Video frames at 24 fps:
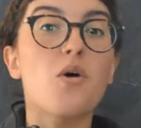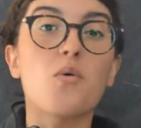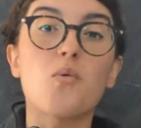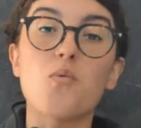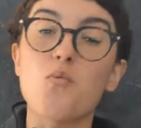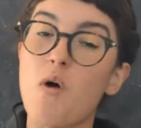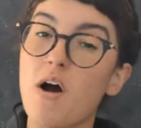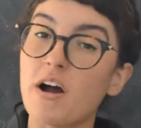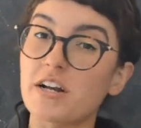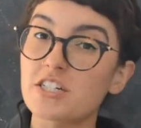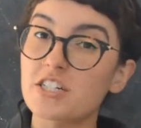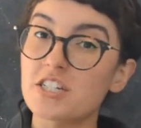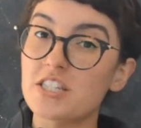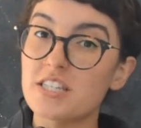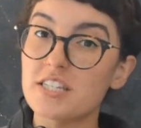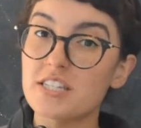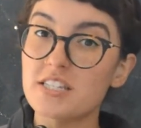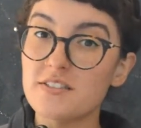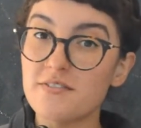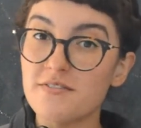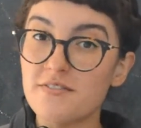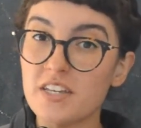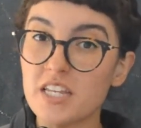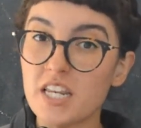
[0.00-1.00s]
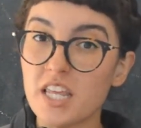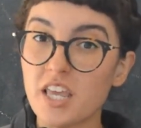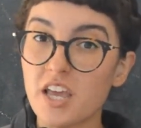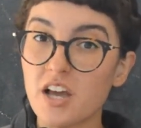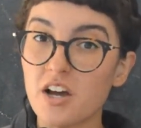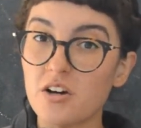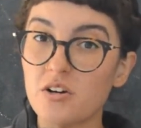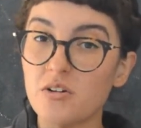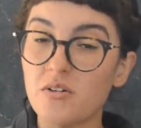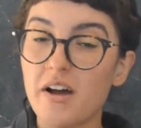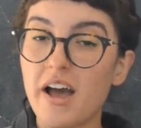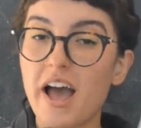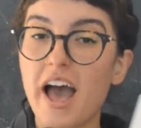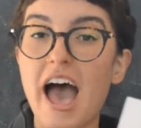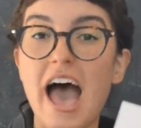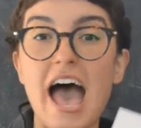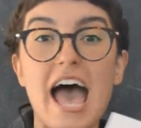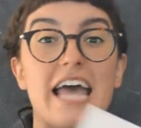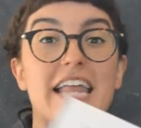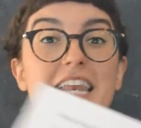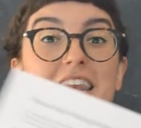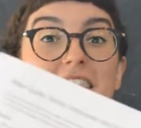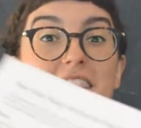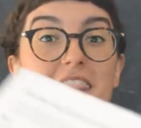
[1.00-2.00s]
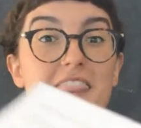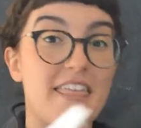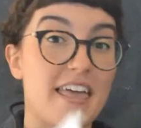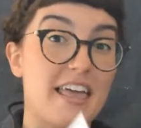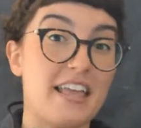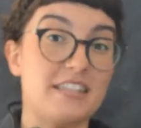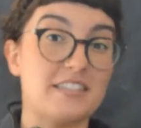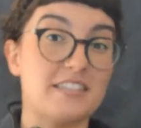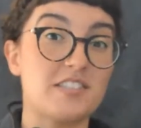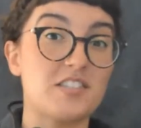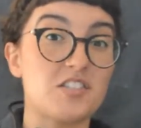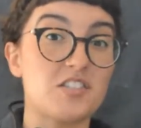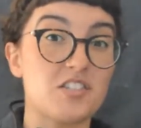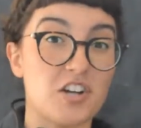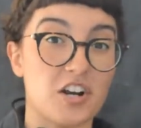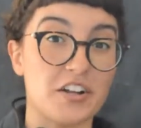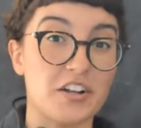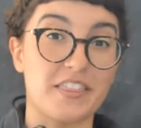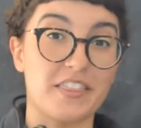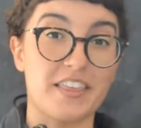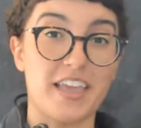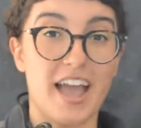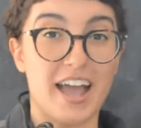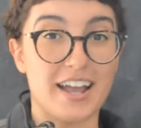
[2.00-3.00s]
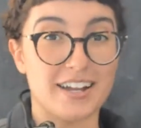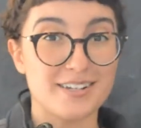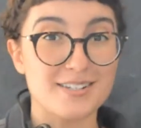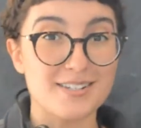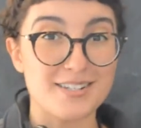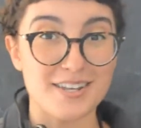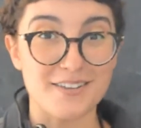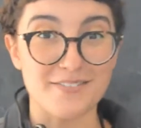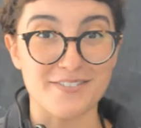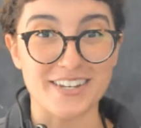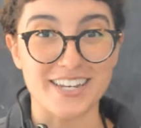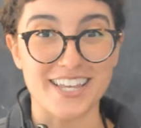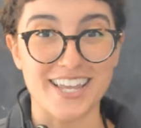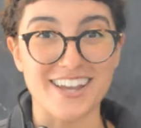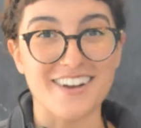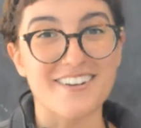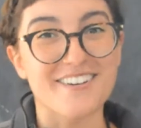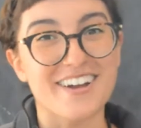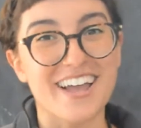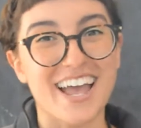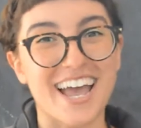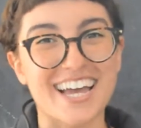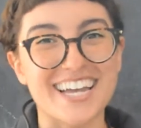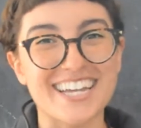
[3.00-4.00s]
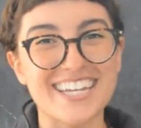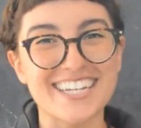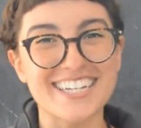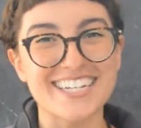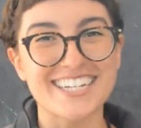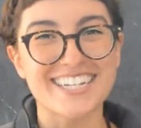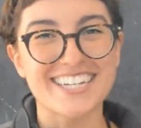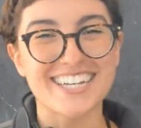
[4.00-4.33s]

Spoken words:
watch this video, and then start the activity, okay?